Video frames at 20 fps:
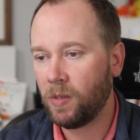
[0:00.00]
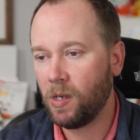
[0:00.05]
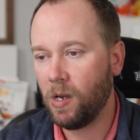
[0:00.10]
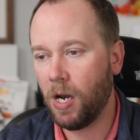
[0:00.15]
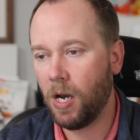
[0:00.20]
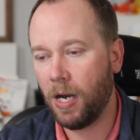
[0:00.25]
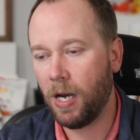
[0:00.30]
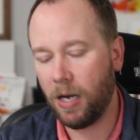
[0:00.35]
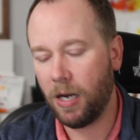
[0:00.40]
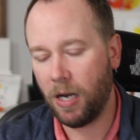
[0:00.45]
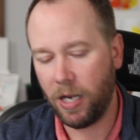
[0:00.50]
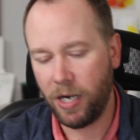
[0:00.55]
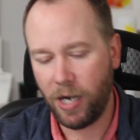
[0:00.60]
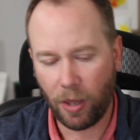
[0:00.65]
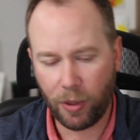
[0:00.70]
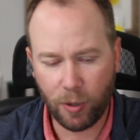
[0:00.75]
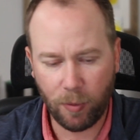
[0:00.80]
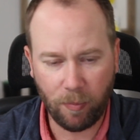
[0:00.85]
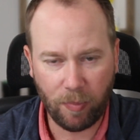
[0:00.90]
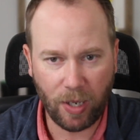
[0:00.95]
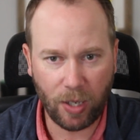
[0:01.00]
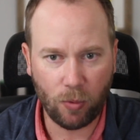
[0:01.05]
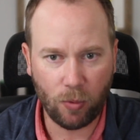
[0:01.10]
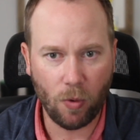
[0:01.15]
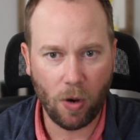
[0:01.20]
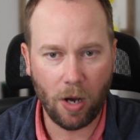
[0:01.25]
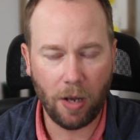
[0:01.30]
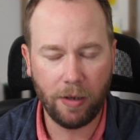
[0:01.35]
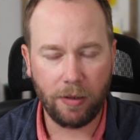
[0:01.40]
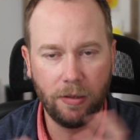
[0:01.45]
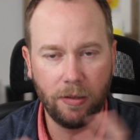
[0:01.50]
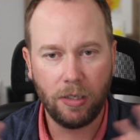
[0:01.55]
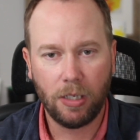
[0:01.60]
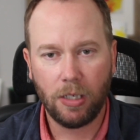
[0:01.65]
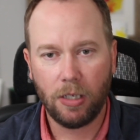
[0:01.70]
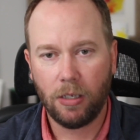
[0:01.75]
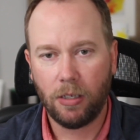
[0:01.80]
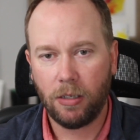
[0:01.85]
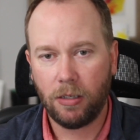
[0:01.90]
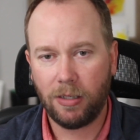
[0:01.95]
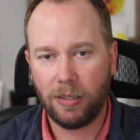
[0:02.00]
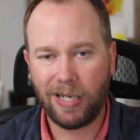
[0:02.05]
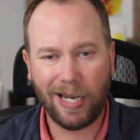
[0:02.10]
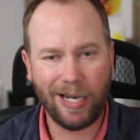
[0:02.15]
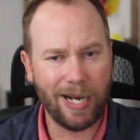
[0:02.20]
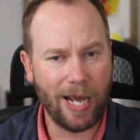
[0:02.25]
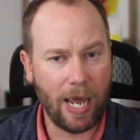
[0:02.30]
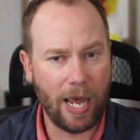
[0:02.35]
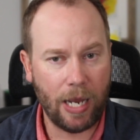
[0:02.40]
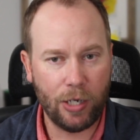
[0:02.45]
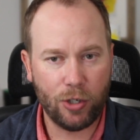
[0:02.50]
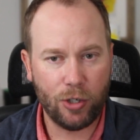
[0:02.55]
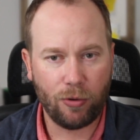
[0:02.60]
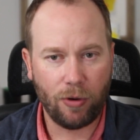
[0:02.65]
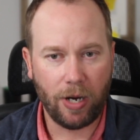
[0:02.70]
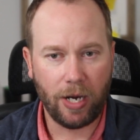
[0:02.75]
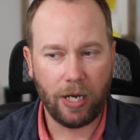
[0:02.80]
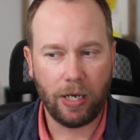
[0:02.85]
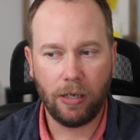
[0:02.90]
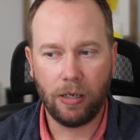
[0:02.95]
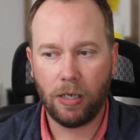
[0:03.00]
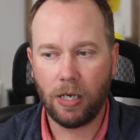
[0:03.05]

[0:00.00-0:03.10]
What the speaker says: Another big one, data entry.